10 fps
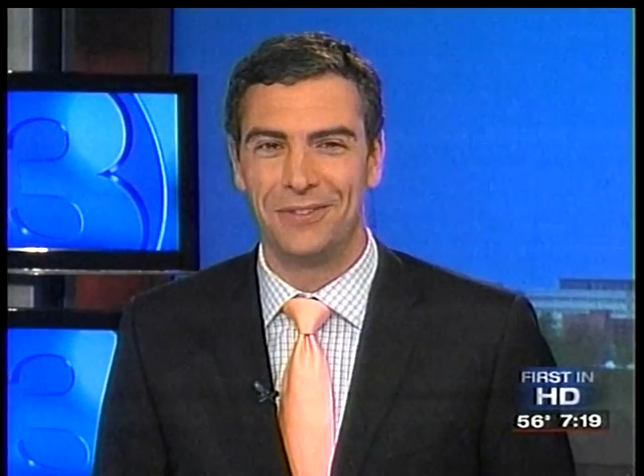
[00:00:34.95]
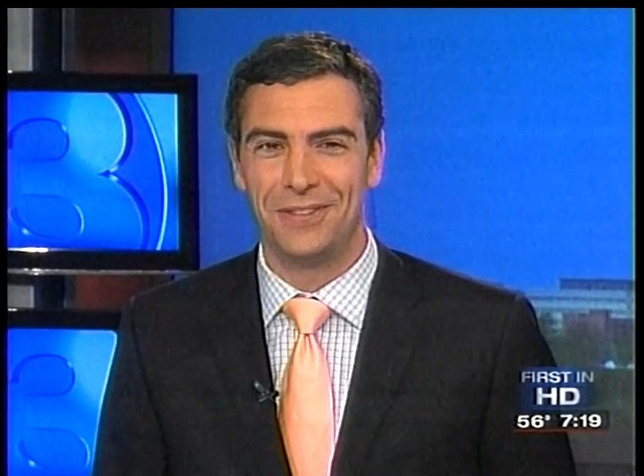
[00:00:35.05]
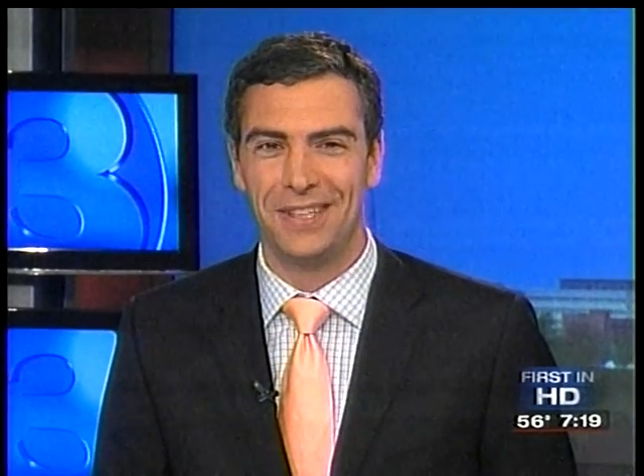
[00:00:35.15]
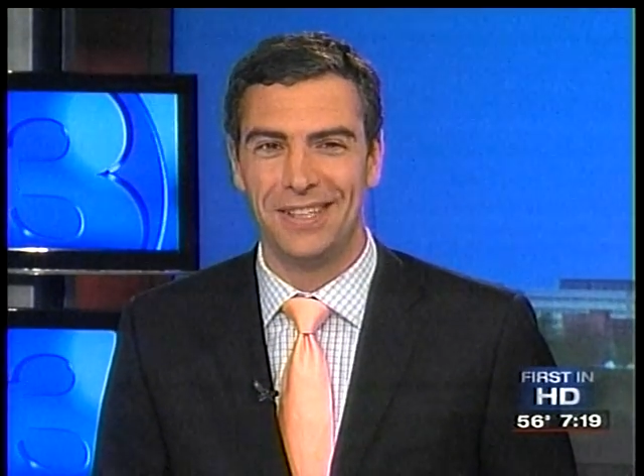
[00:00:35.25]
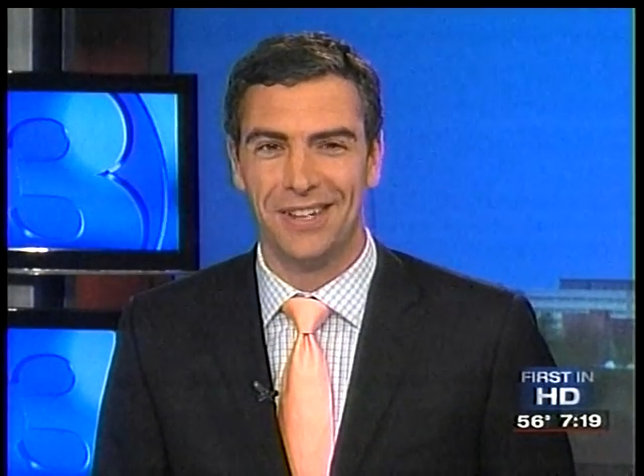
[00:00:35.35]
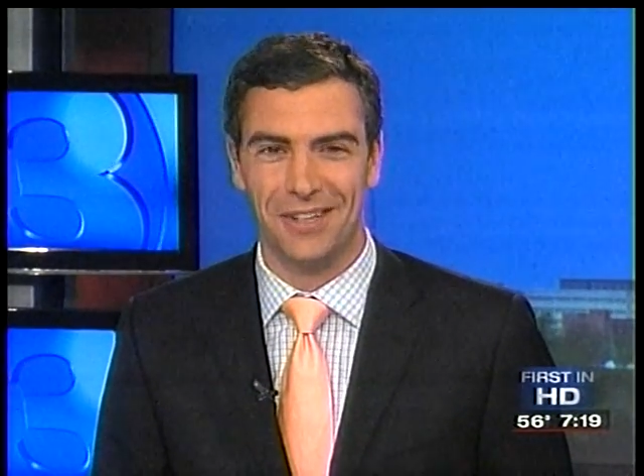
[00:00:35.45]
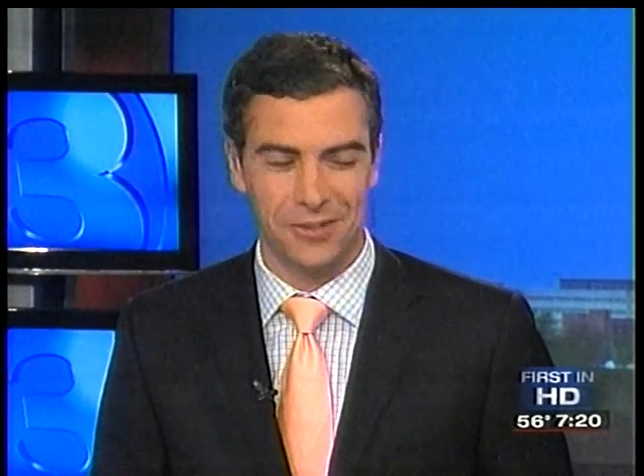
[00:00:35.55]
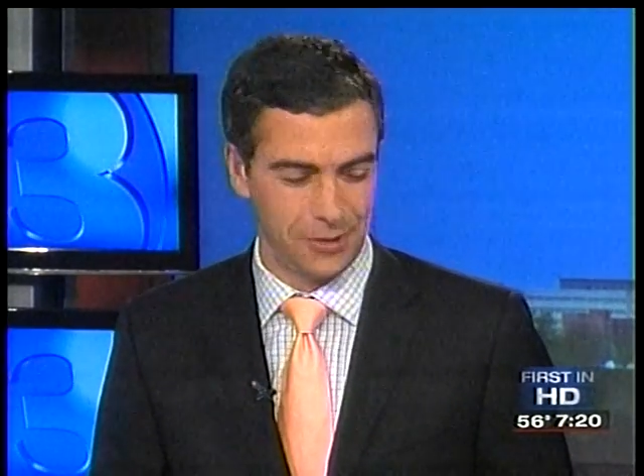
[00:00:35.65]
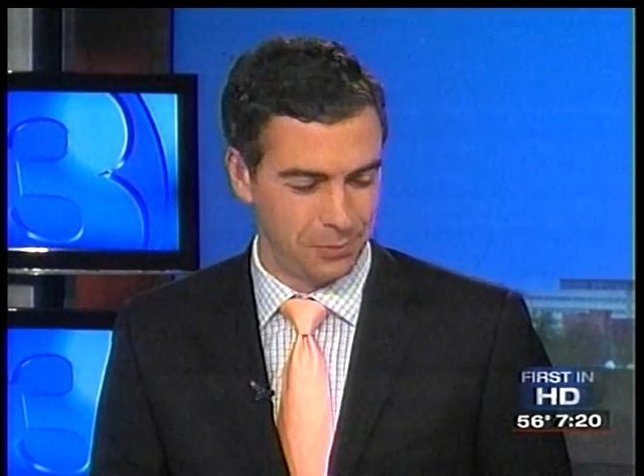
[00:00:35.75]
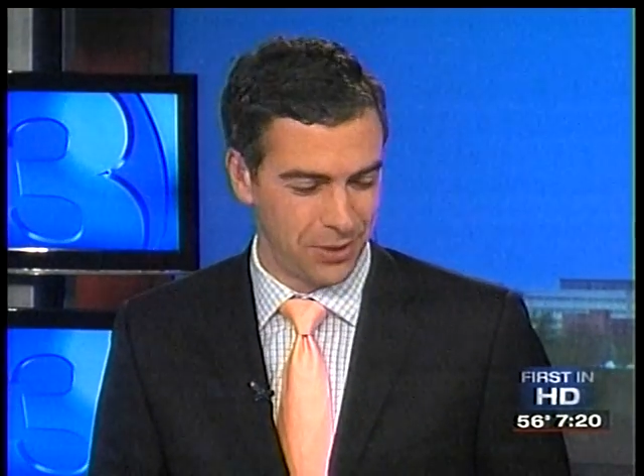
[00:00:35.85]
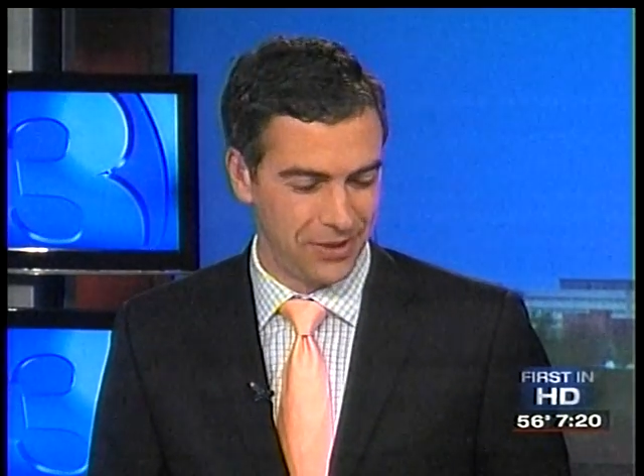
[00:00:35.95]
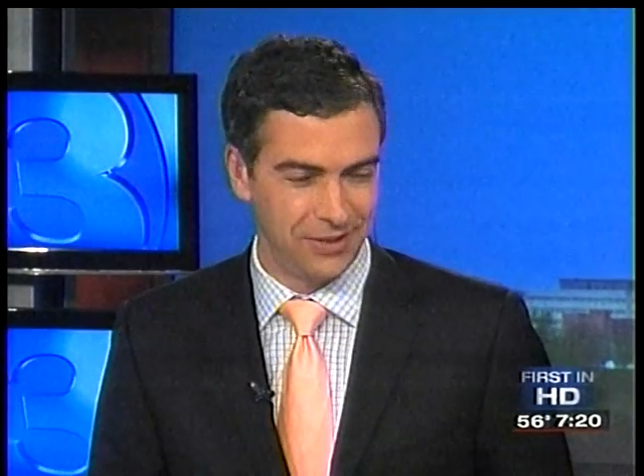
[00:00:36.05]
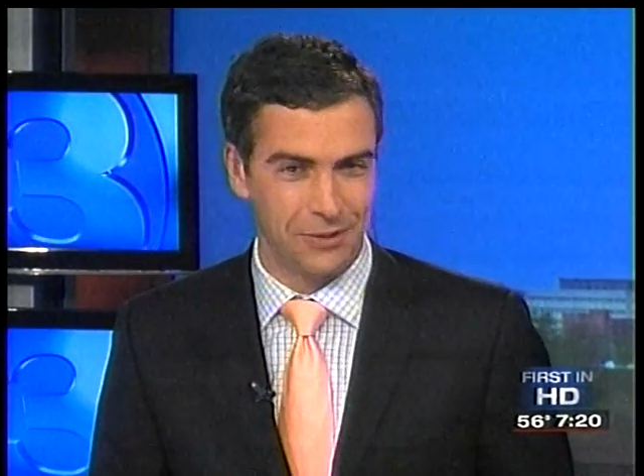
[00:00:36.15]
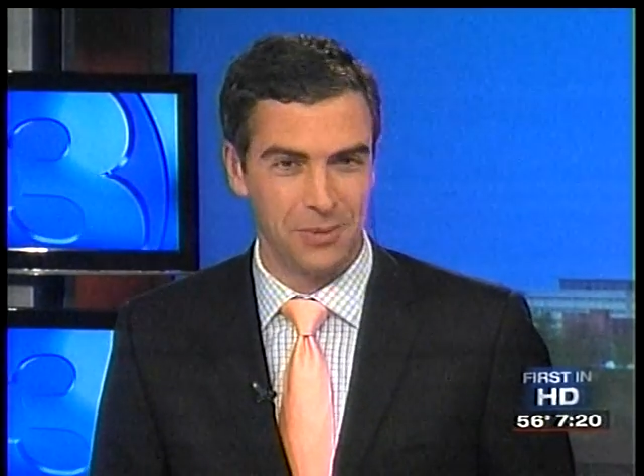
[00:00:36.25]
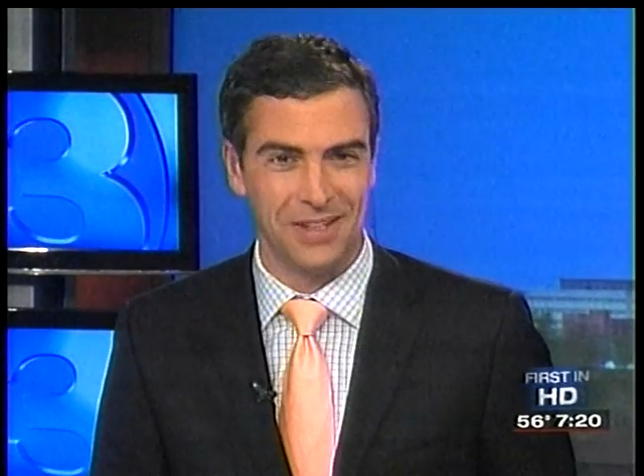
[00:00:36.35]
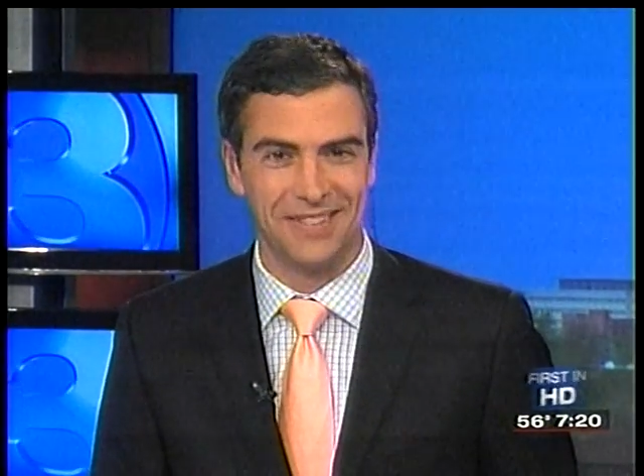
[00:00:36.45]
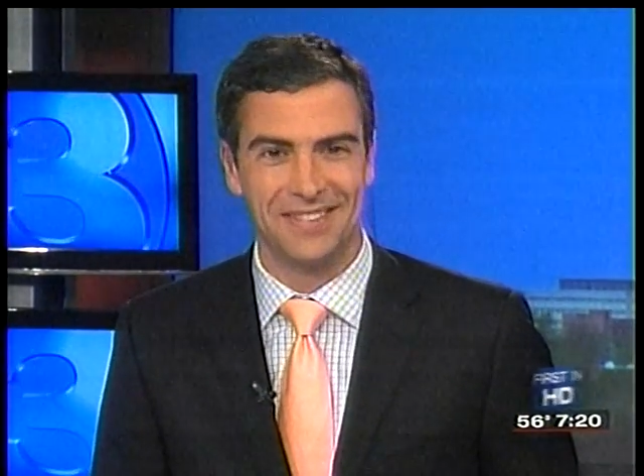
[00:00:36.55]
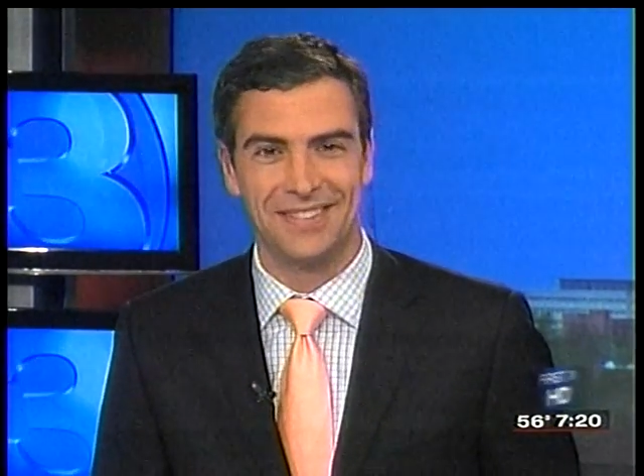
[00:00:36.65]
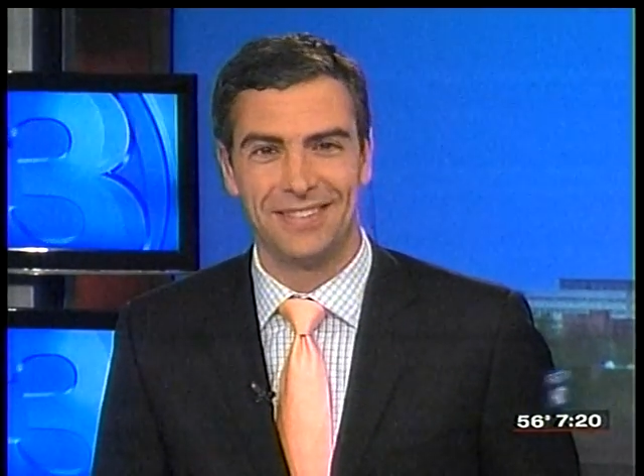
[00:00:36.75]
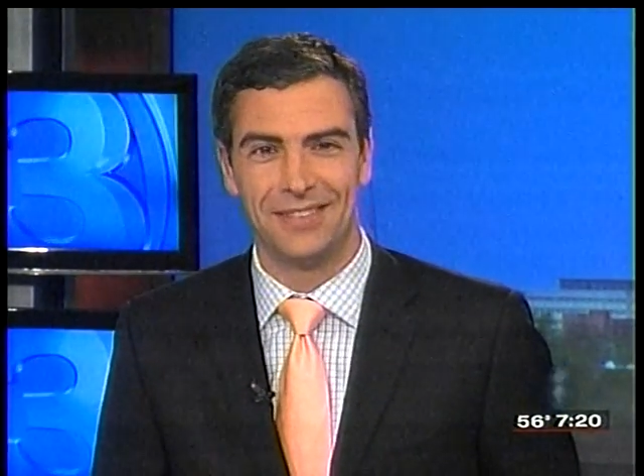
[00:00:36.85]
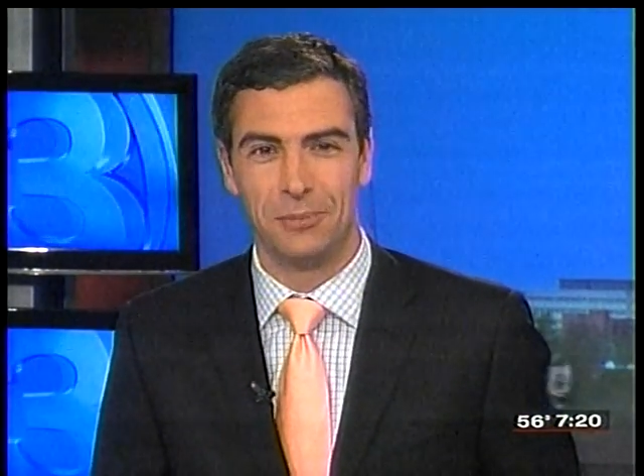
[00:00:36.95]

1,500 participants. The